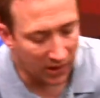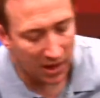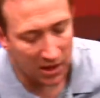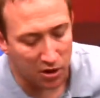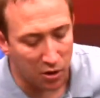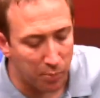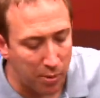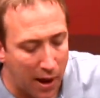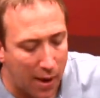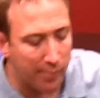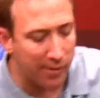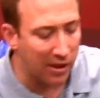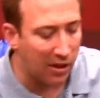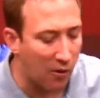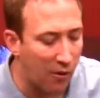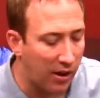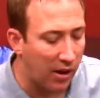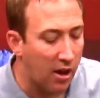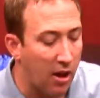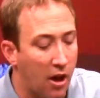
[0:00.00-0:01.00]
And you're probably
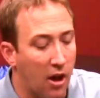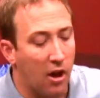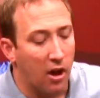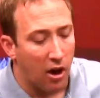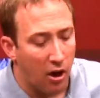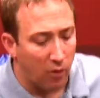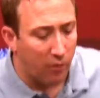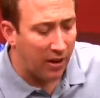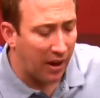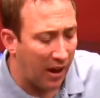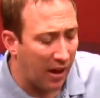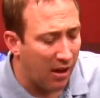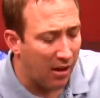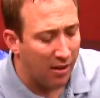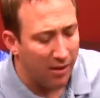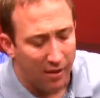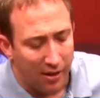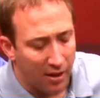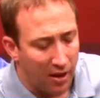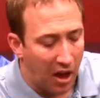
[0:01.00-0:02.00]
going, okay,
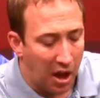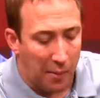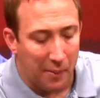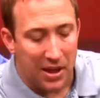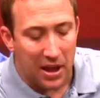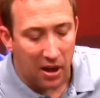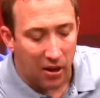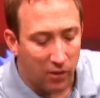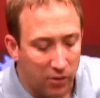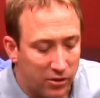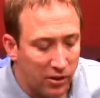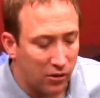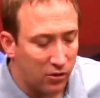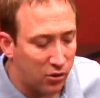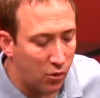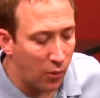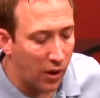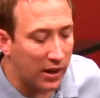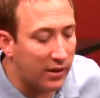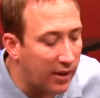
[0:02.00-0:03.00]
how many air
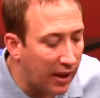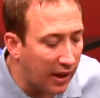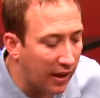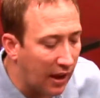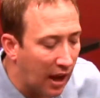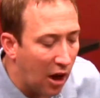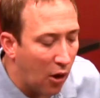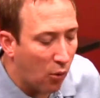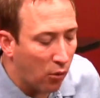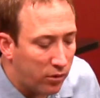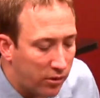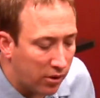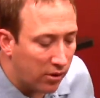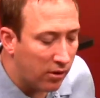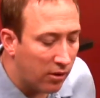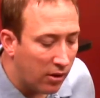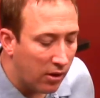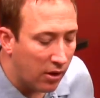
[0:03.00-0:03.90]
cells do I take out